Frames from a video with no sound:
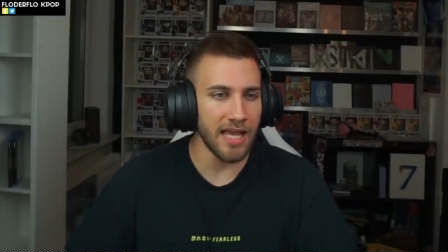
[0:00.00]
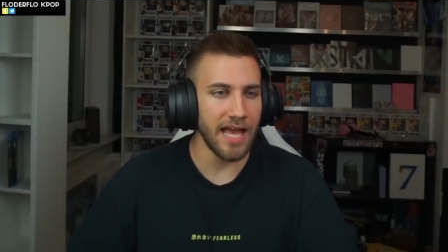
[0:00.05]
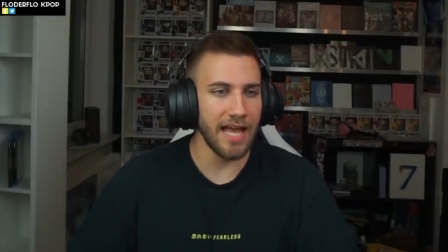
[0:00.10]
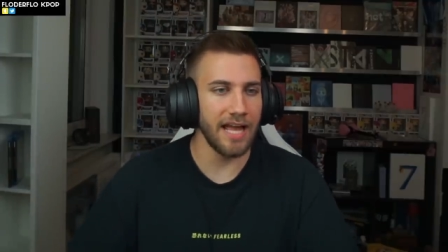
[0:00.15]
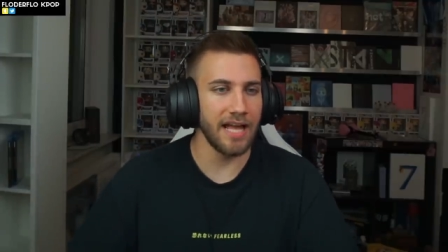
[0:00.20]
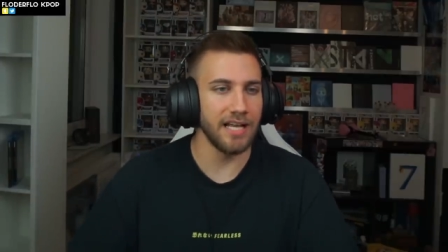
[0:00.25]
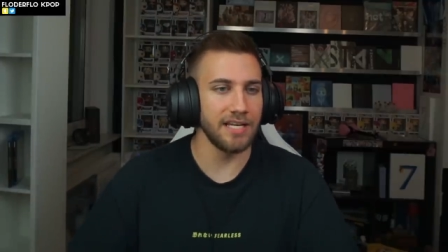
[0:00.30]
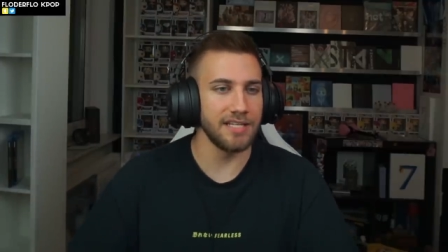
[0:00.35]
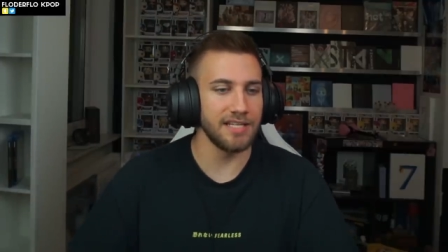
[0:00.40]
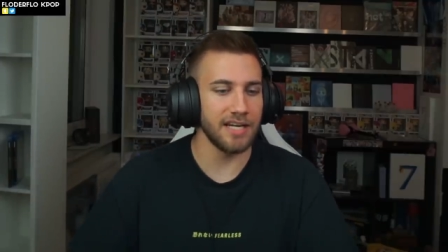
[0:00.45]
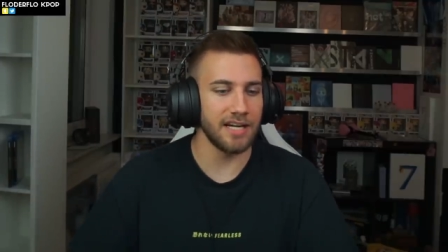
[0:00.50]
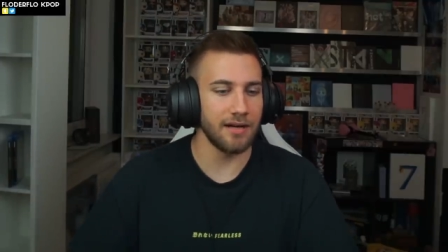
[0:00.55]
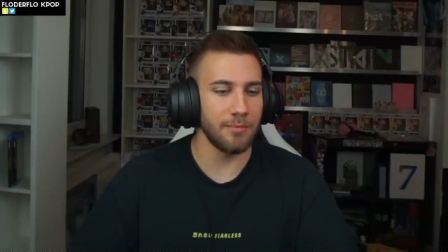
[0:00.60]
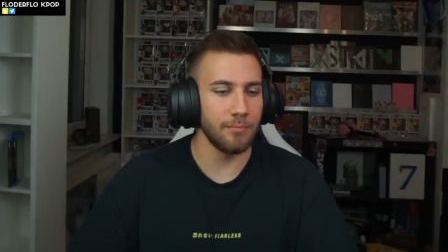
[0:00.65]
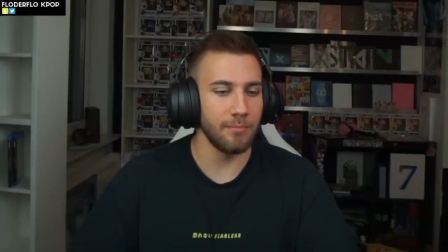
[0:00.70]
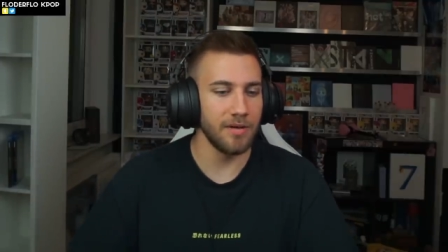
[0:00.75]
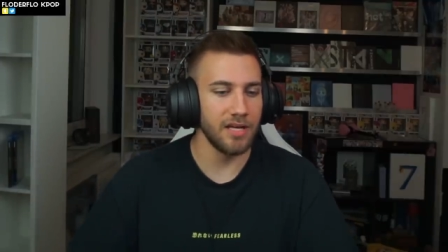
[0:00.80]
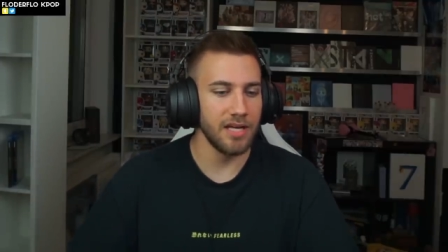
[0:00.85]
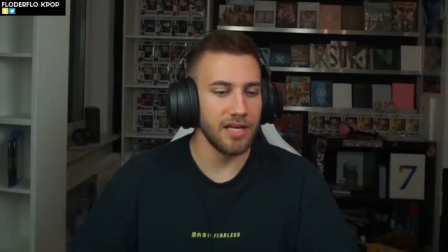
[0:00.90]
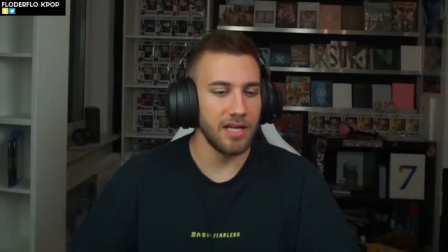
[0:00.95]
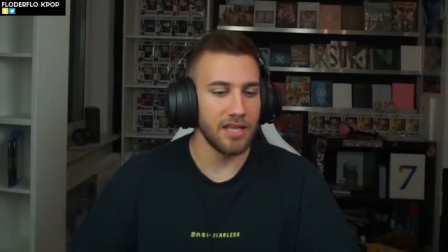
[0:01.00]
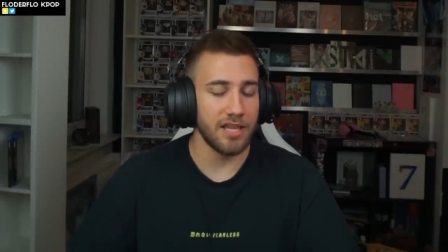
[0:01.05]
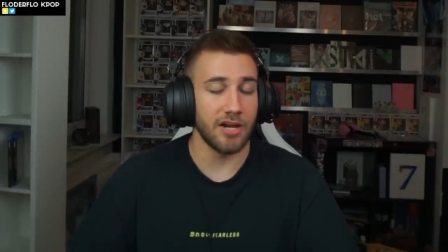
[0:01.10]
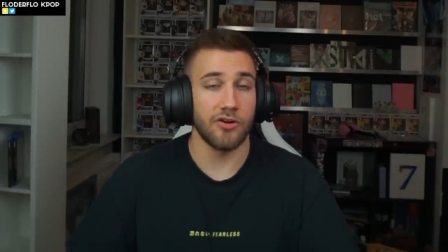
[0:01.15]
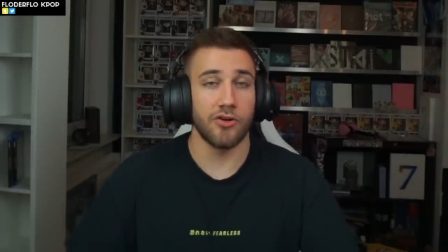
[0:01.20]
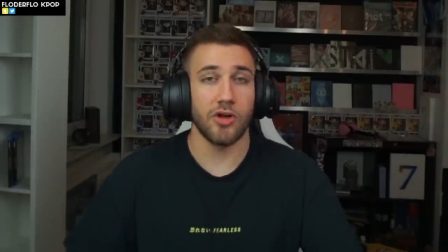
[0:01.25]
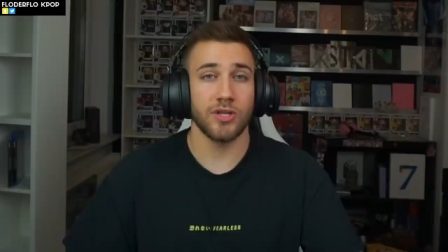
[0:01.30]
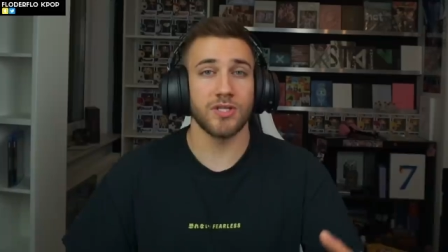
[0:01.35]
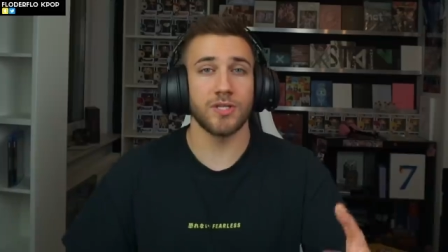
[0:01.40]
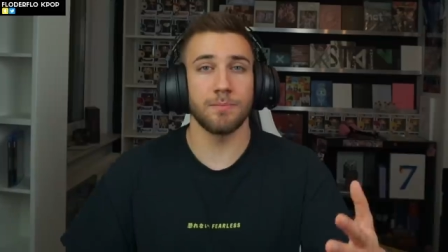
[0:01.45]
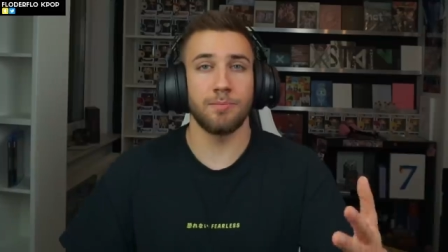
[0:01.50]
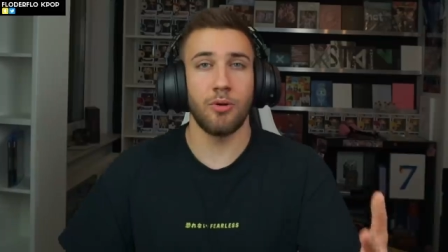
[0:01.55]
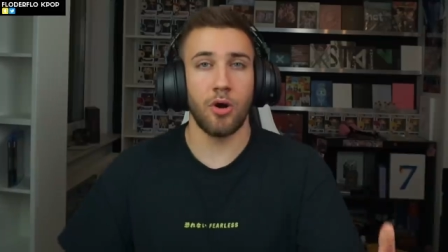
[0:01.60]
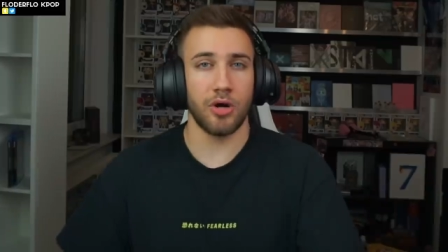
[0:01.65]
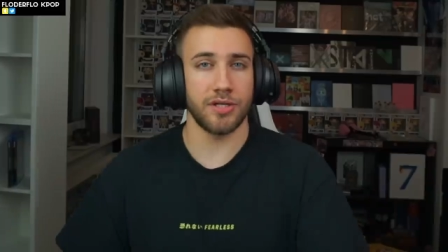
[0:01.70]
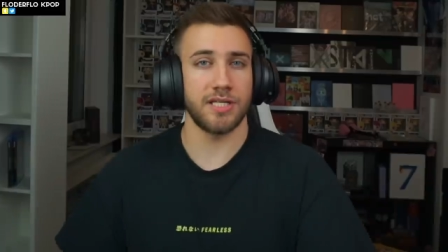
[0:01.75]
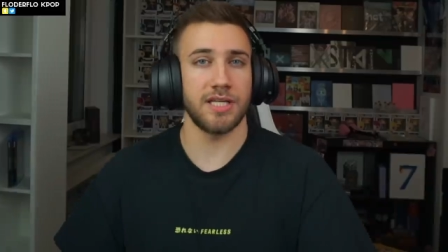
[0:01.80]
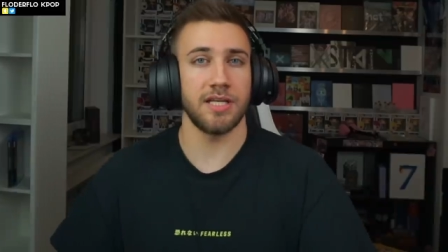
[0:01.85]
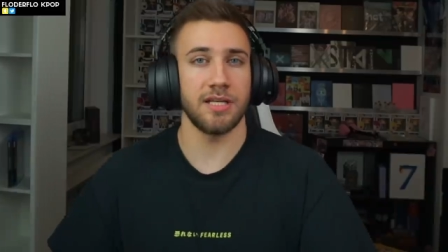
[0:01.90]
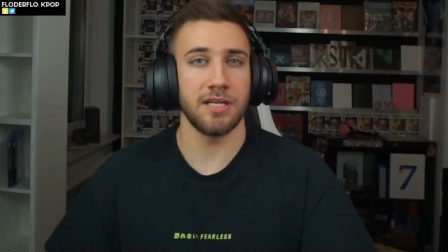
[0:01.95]
And they're not
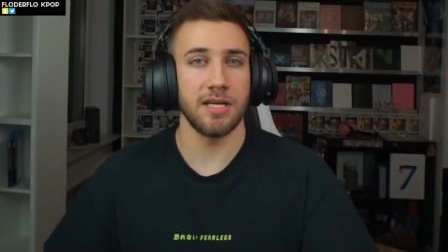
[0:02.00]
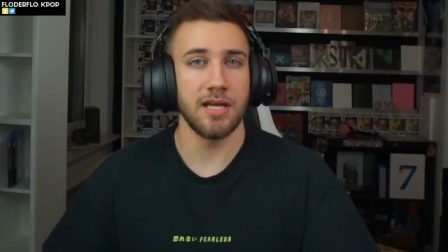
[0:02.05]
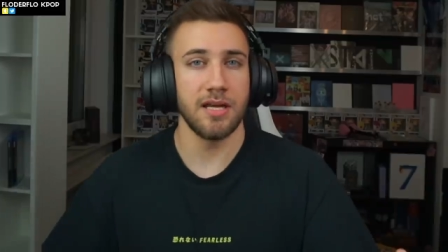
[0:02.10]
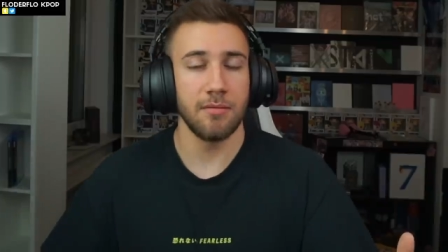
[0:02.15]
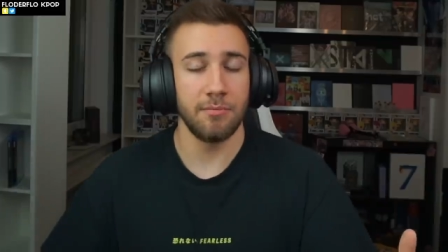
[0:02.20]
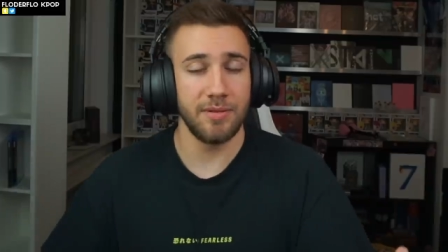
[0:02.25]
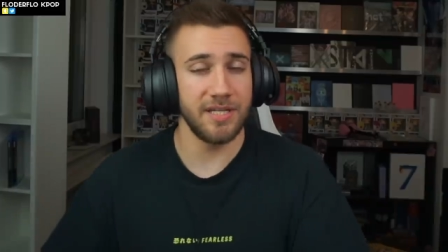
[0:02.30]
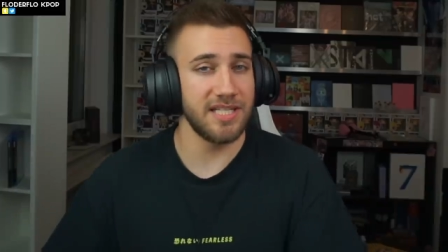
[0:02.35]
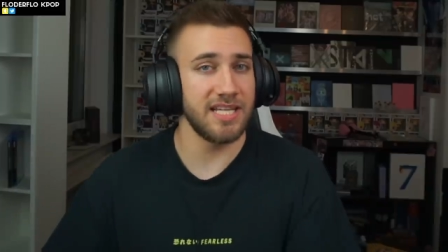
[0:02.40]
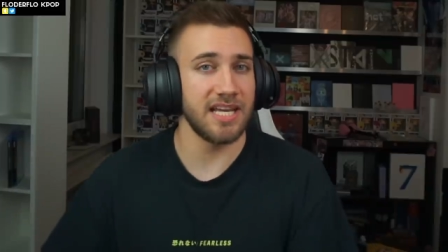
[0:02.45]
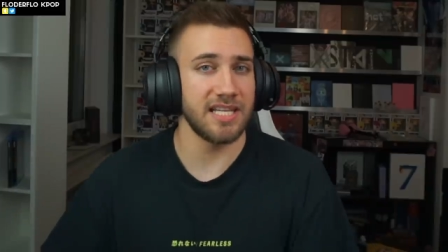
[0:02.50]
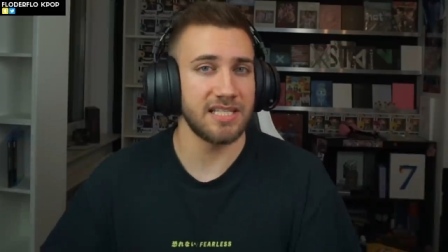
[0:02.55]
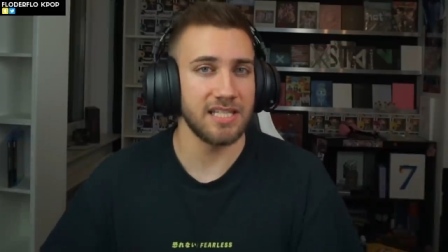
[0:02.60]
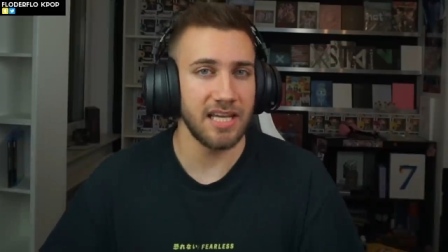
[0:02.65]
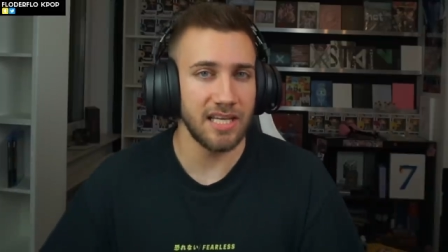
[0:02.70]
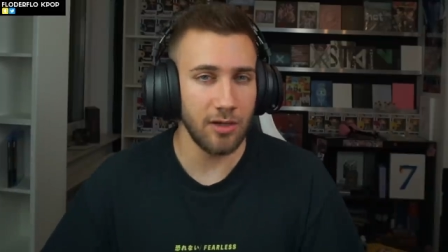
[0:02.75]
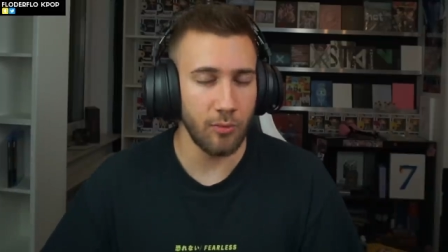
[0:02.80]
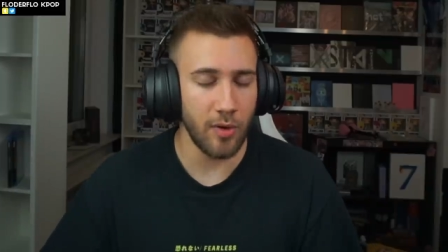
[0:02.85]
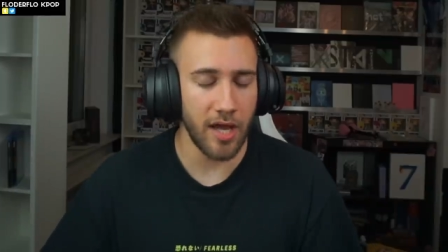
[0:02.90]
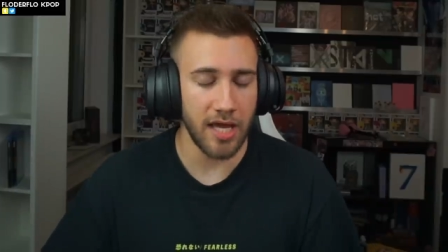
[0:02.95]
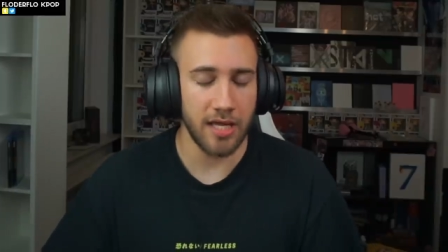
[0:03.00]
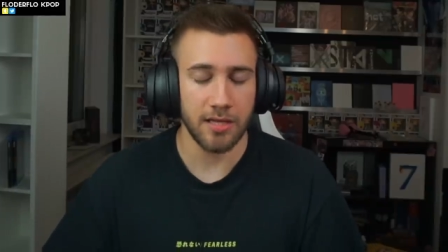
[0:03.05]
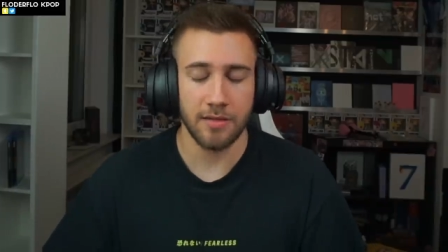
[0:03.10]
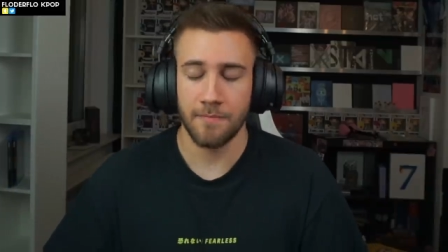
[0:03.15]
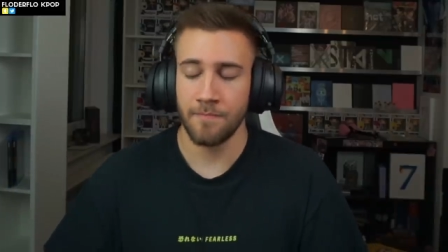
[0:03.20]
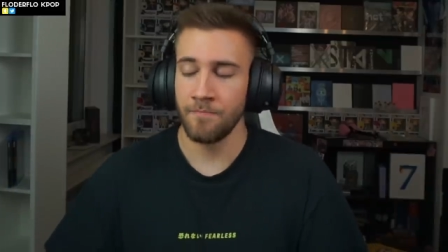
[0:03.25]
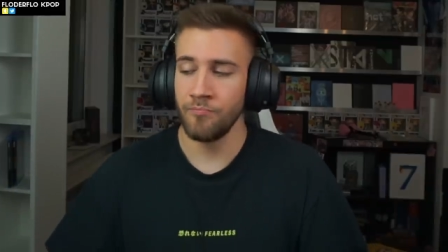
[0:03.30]
supporting BTS in any way,